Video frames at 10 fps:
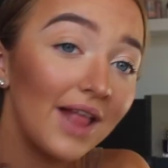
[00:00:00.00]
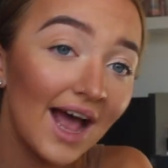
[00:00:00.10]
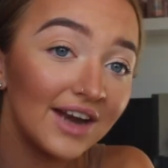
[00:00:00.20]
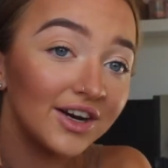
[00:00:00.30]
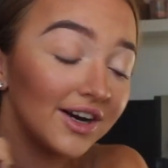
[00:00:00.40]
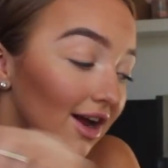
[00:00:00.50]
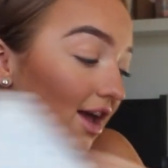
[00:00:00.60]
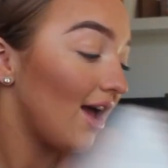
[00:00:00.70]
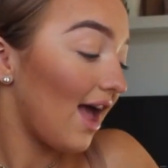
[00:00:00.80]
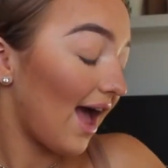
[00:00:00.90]
planner
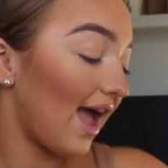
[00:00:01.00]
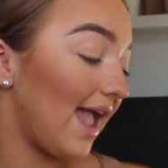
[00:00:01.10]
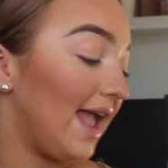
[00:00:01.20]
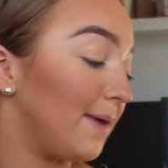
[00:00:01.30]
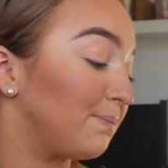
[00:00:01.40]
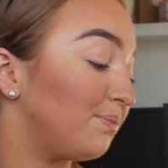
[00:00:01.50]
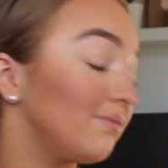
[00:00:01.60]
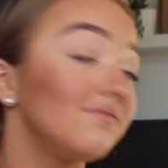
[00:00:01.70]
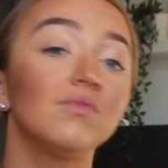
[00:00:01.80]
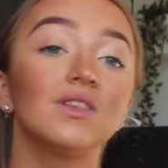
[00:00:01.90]
and
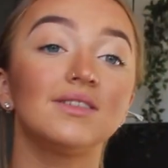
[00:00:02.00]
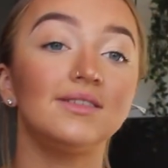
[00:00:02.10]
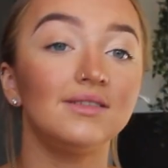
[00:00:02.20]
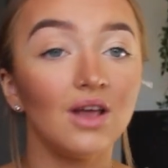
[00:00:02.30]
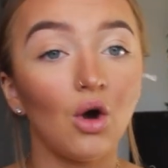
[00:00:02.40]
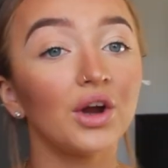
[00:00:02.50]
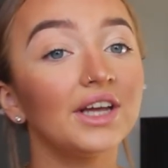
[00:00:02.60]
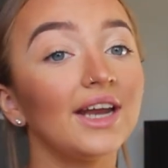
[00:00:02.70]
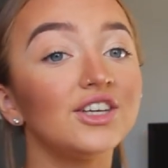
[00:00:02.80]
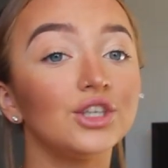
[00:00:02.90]

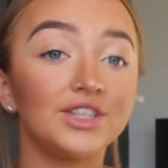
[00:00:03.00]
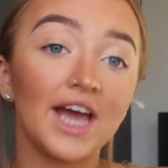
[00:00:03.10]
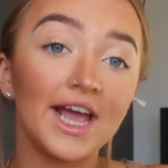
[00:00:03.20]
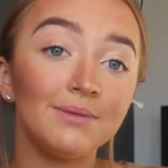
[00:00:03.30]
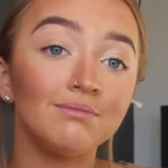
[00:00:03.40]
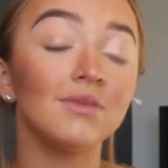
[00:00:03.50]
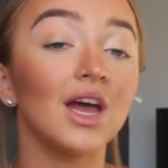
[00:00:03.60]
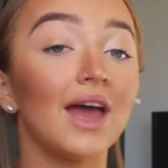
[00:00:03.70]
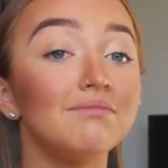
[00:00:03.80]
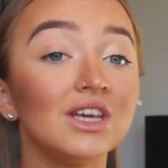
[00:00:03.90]
organise your time
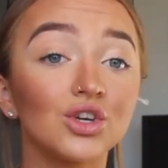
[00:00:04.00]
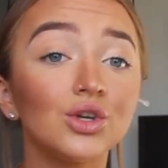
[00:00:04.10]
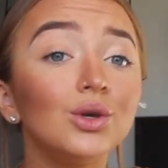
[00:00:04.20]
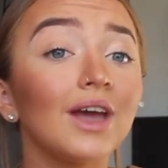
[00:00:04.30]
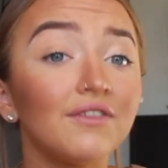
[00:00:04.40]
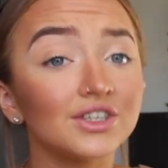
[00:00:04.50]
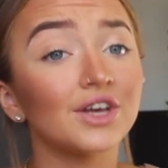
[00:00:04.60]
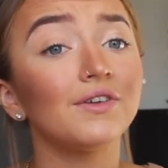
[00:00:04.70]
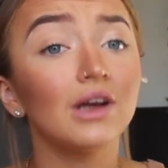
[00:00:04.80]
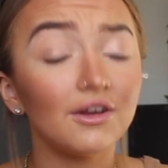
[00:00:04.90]
and make sure you give
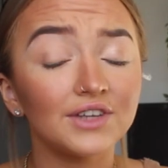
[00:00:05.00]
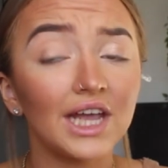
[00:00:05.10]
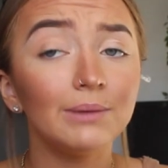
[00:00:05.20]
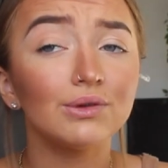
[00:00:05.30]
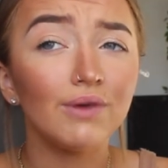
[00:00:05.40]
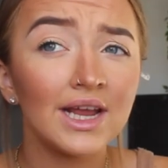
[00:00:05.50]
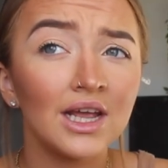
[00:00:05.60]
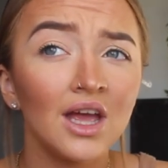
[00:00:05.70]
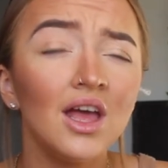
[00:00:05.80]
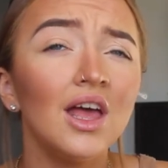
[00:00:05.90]
yourself enough time to
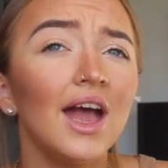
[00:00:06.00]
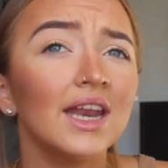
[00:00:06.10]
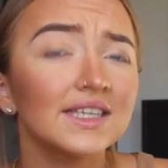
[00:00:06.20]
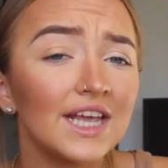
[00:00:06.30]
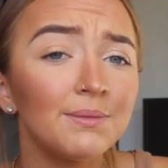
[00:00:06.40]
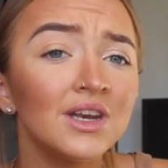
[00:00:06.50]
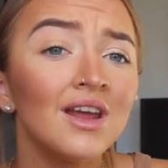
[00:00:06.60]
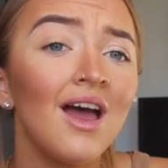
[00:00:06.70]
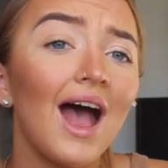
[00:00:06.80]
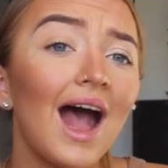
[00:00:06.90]
write an assignment.
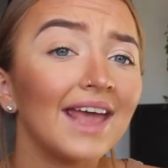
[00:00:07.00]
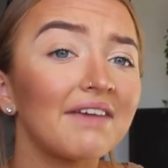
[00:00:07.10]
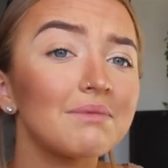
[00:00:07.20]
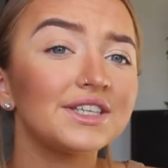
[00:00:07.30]
I give